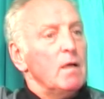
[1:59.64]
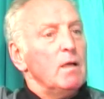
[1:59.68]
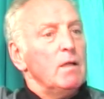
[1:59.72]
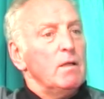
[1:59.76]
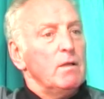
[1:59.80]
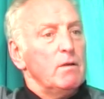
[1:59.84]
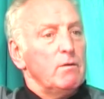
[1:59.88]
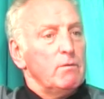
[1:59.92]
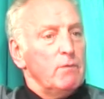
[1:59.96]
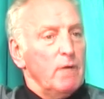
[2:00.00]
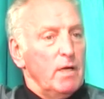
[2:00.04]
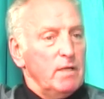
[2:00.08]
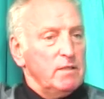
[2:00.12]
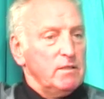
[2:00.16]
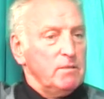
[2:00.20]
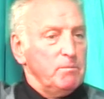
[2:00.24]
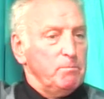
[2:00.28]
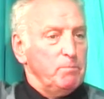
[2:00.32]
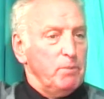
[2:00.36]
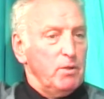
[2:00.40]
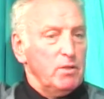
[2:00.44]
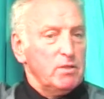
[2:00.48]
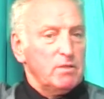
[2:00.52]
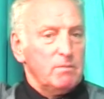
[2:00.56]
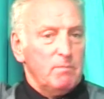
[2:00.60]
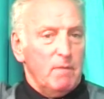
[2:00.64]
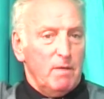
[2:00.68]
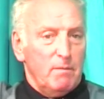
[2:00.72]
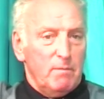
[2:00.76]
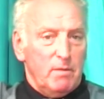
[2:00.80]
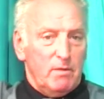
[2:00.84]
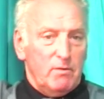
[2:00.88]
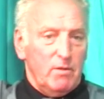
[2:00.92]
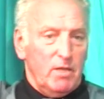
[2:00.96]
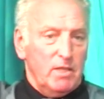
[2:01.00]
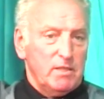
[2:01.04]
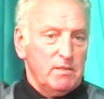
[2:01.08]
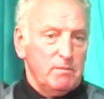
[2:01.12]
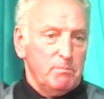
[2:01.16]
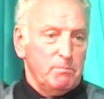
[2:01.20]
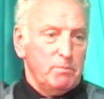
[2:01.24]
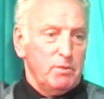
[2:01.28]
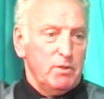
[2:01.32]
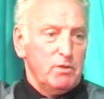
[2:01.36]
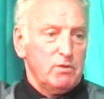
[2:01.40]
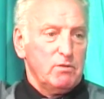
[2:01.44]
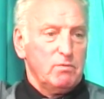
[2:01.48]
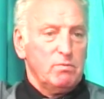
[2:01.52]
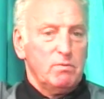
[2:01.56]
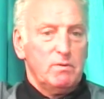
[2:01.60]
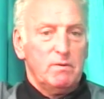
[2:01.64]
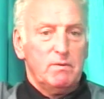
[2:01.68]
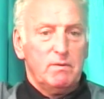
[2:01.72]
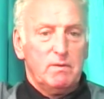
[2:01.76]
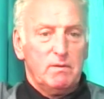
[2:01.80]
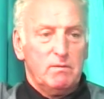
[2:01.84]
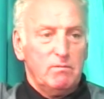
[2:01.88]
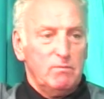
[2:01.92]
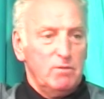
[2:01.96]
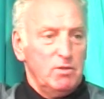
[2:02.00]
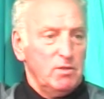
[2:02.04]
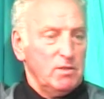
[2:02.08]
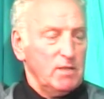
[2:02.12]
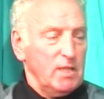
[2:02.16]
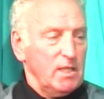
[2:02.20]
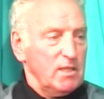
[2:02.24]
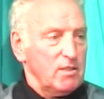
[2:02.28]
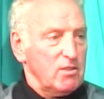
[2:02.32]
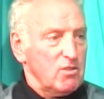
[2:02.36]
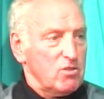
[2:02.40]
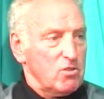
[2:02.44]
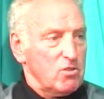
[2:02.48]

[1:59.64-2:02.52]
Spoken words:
The ration books, remember ration books where we used to get the